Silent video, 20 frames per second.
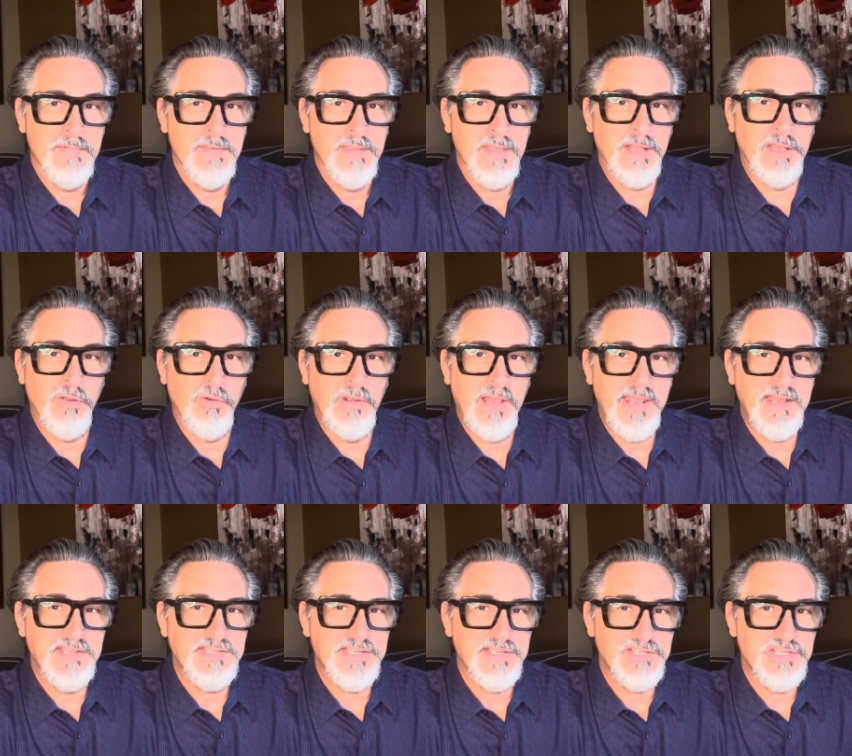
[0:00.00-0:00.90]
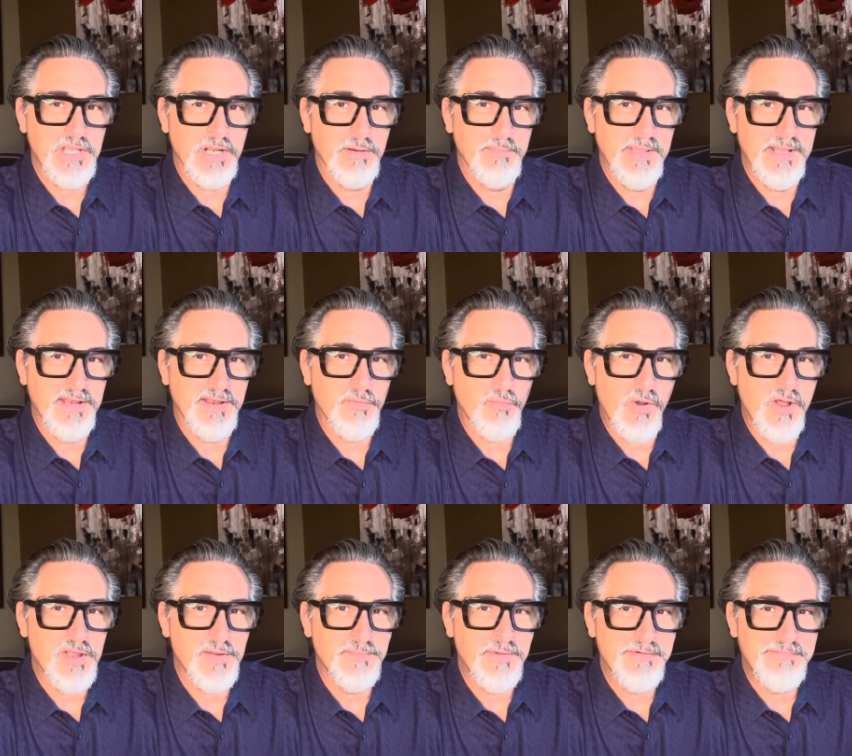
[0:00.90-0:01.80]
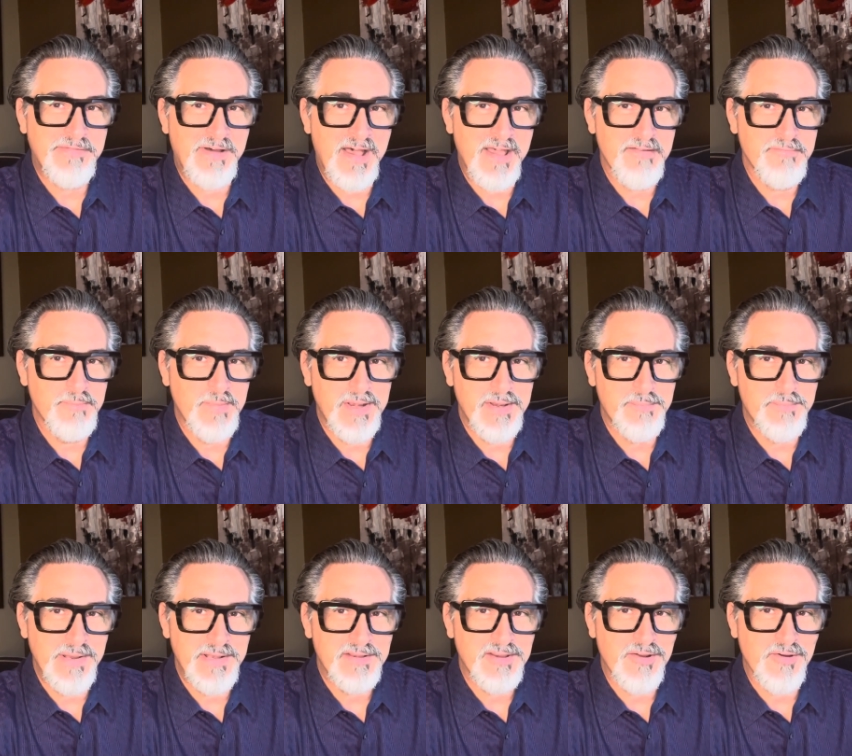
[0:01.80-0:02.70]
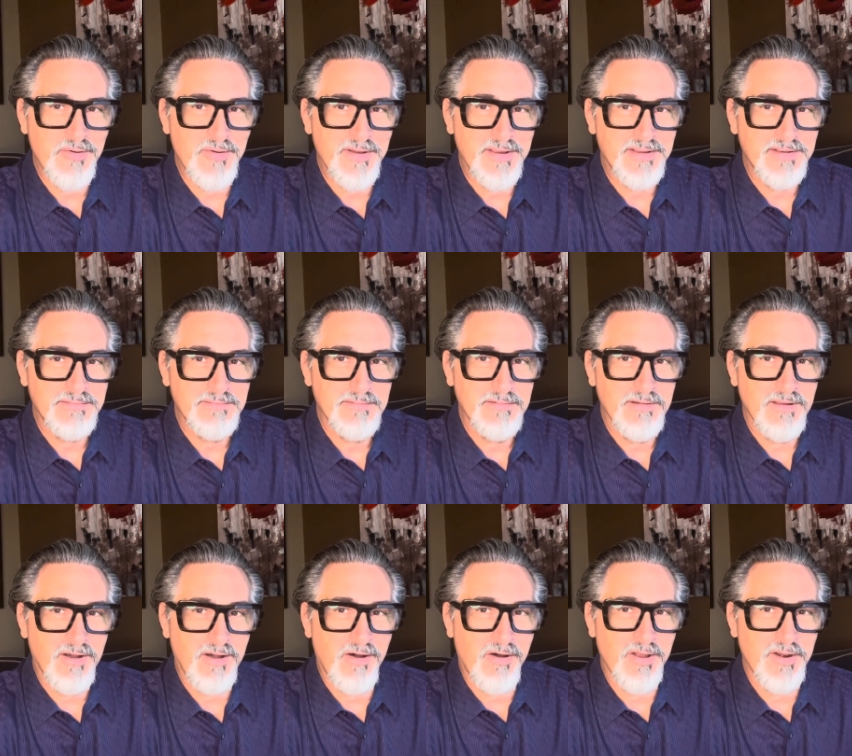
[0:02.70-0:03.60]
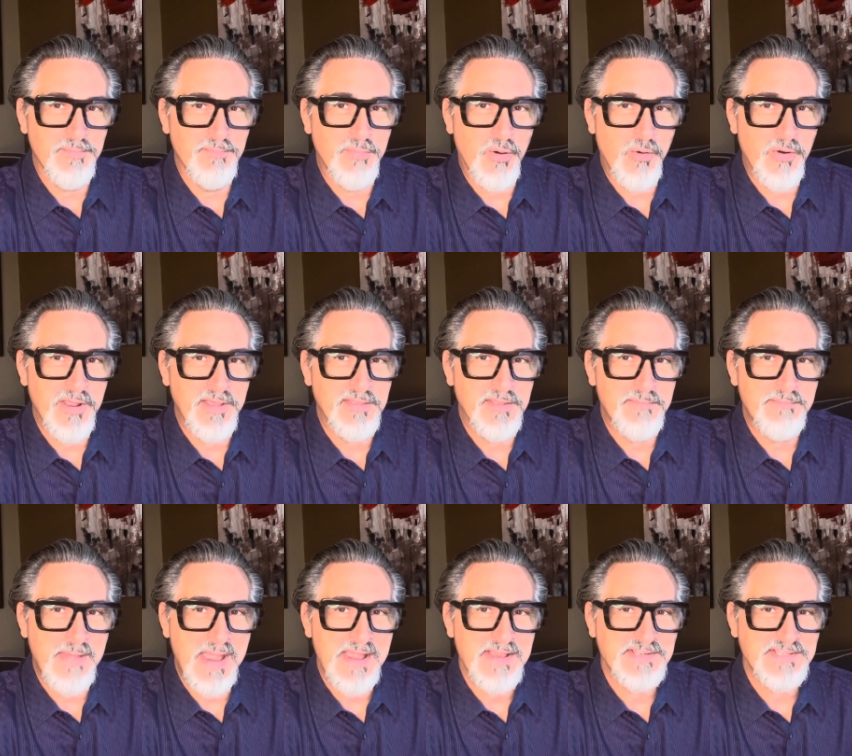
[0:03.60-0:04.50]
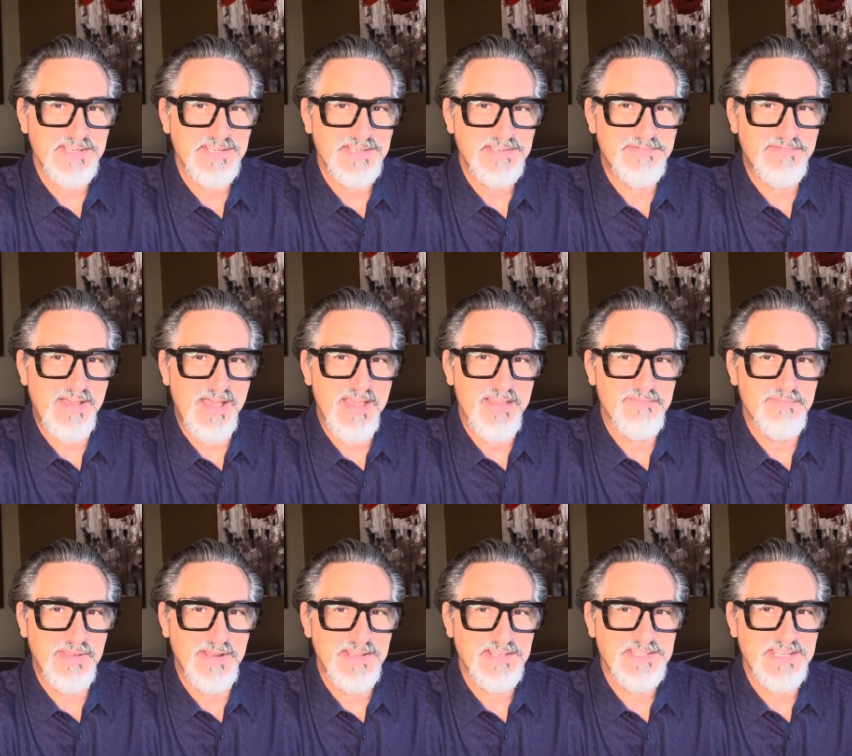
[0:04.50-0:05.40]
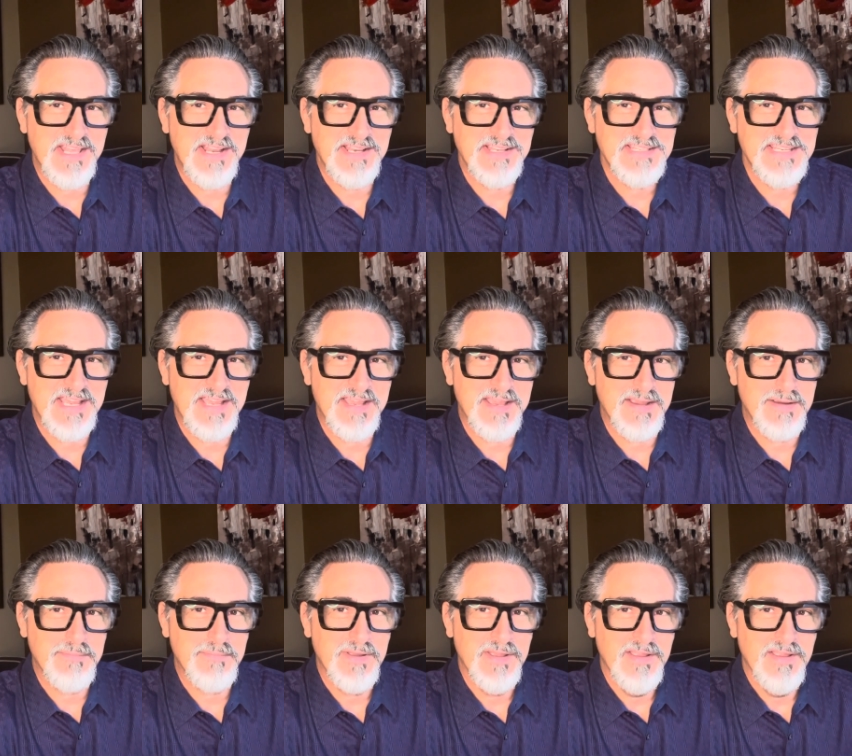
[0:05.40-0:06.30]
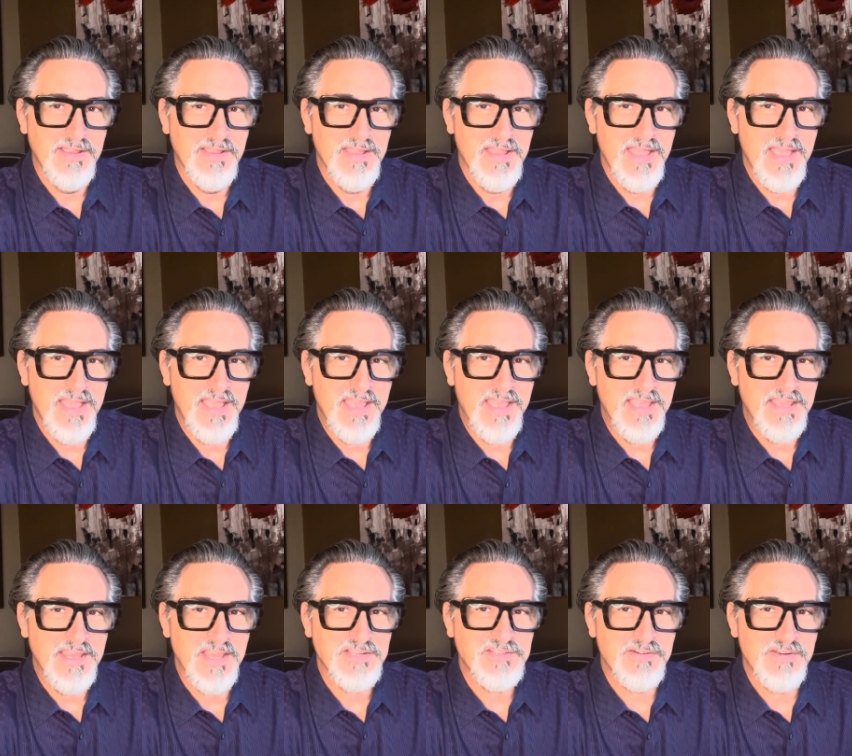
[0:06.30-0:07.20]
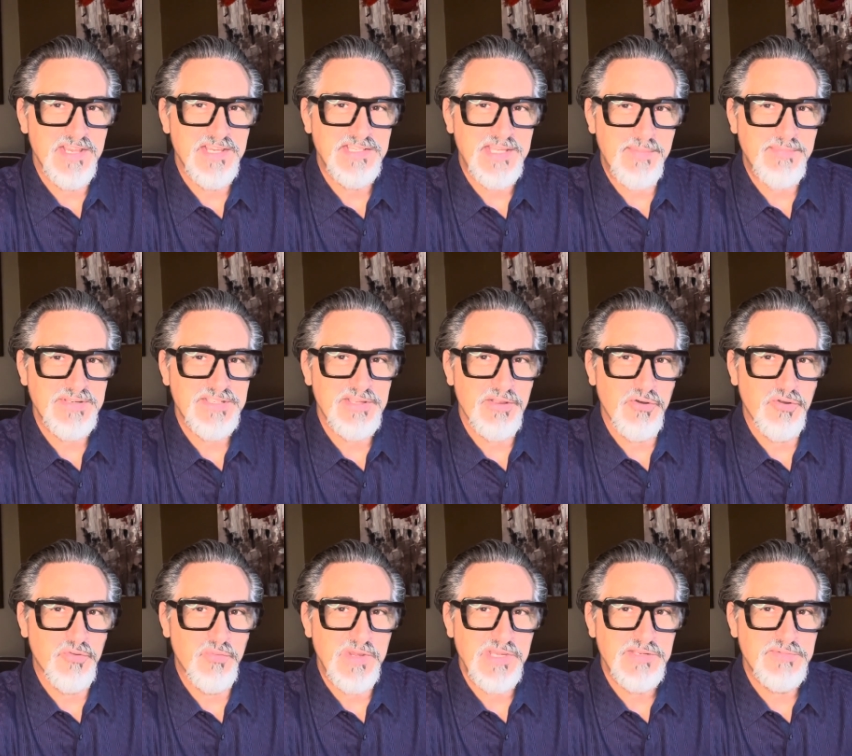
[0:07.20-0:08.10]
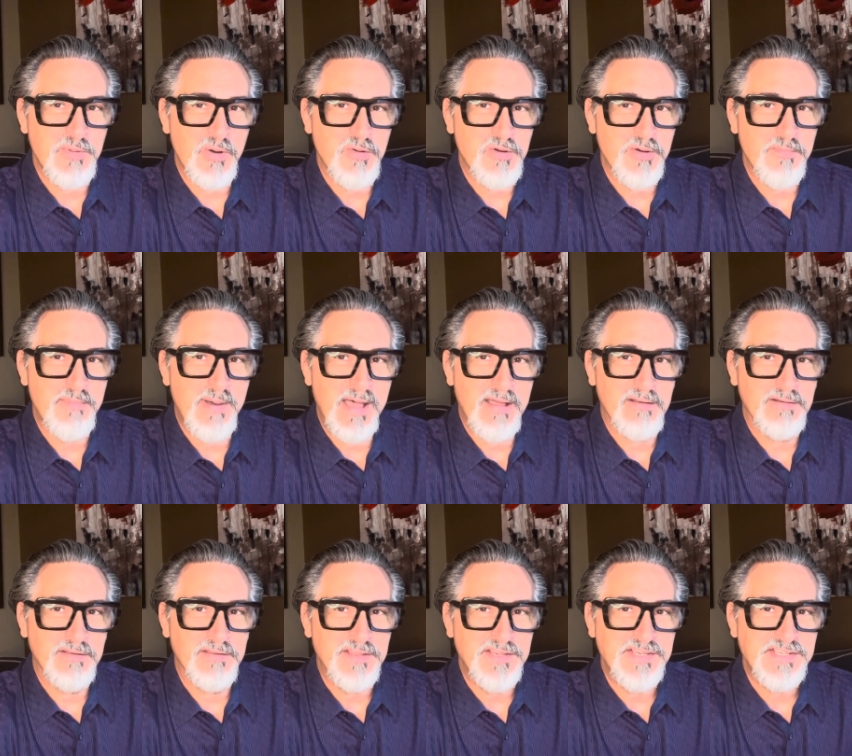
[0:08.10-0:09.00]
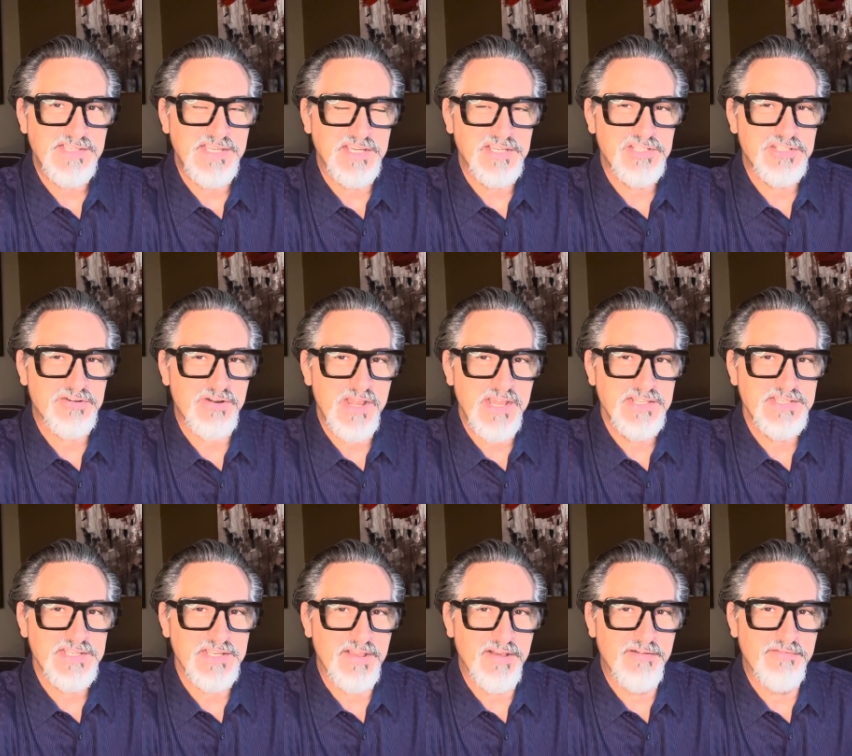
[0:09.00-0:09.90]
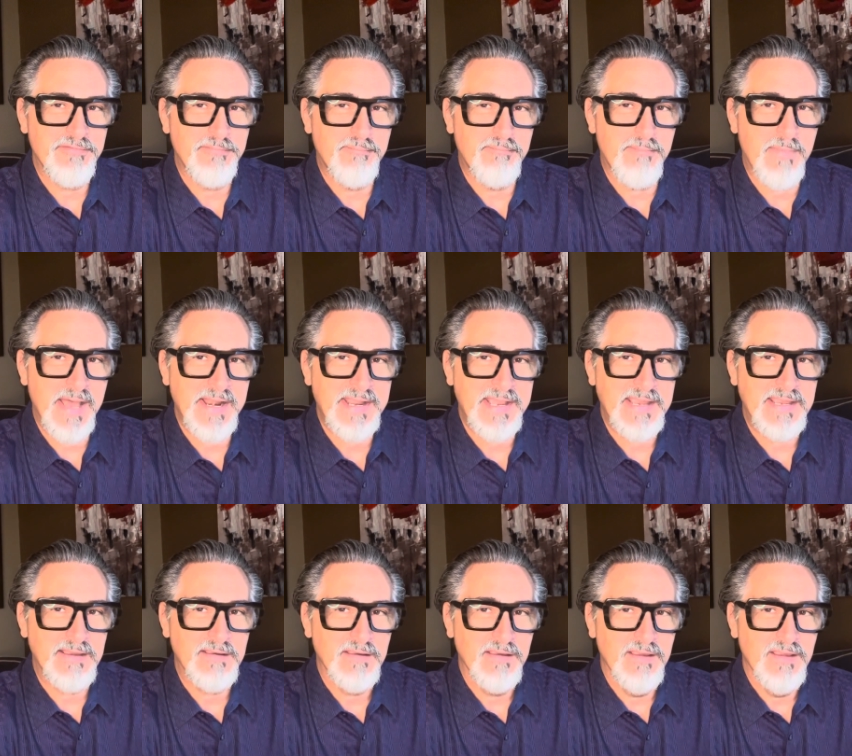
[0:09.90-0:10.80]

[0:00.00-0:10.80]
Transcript: Hello, ladies and gentlemen, and welcome to 5 Minute Bitcoin, onboarding the masses five minutes at a time. Yesterday's episode, we spoke about the six traits of money.